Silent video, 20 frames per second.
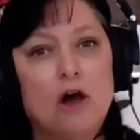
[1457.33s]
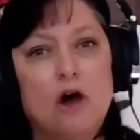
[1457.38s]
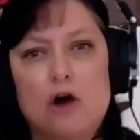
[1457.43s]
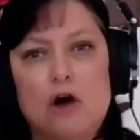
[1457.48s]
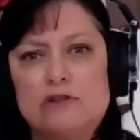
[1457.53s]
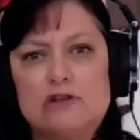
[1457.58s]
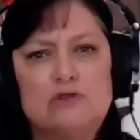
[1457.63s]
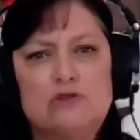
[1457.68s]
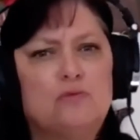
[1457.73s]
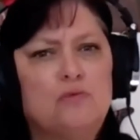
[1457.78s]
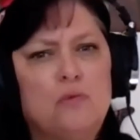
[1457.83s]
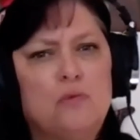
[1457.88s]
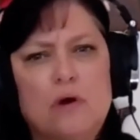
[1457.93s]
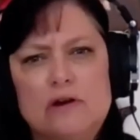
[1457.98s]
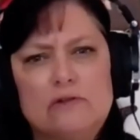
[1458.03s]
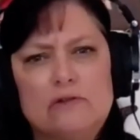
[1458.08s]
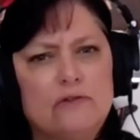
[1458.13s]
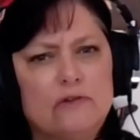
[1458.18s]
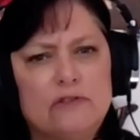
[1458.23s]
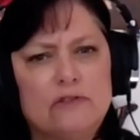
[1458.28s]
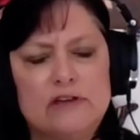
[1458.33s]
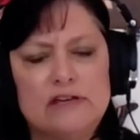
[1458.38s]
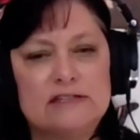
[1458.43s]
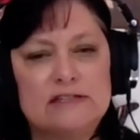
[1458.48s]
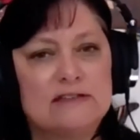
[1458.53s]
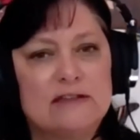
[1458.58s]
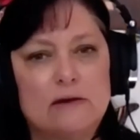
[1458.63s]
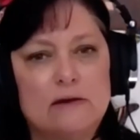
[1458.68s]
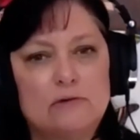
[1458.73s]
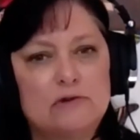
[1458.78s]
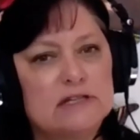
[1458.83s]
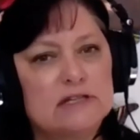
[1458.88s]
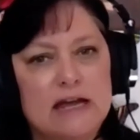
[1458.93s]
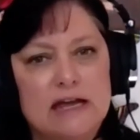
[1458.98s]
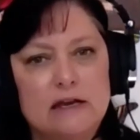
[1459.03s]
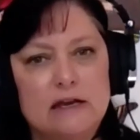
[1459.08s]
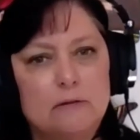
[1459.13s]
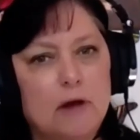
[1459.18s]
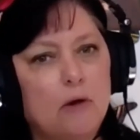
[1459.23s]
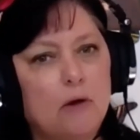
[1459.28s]
all these wonderful things that they were
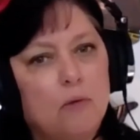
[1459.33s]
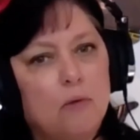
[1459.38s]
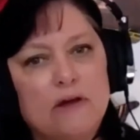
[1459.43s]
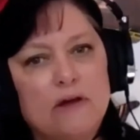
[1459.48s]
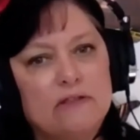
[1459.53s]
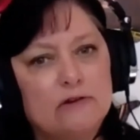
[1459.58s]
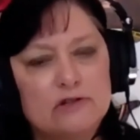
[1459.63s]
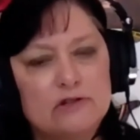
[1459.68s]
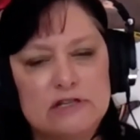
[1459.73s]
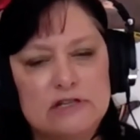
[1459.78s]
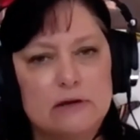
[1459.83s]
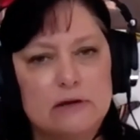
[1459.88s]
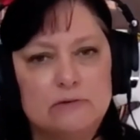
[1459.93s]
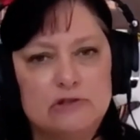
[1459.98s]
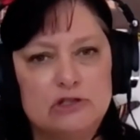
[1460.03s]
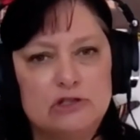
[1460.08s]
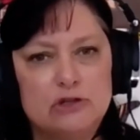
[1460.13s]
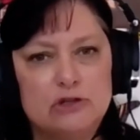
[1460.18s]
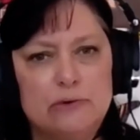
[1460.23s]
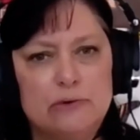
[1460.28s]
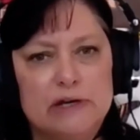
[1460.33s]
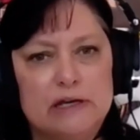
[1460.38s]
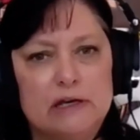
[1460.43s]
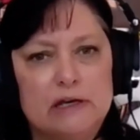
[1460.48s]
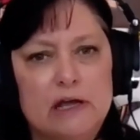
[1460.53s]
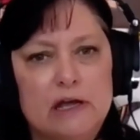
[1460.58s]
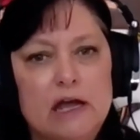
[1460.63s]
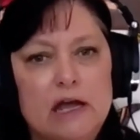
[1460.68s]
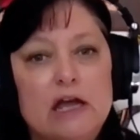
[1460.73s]
saying about what their state was doing.